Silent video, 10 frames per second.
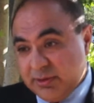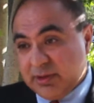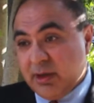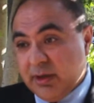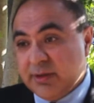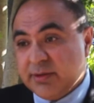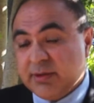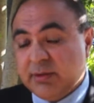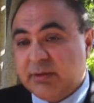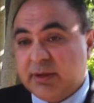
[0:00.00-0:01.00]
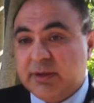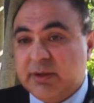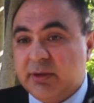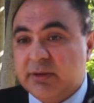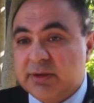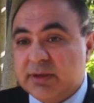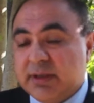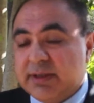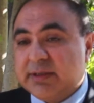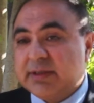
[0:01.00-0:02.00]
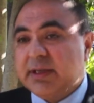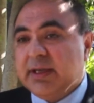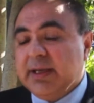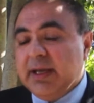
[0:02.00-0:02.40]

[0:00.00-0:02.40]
signs that the doctors elicit,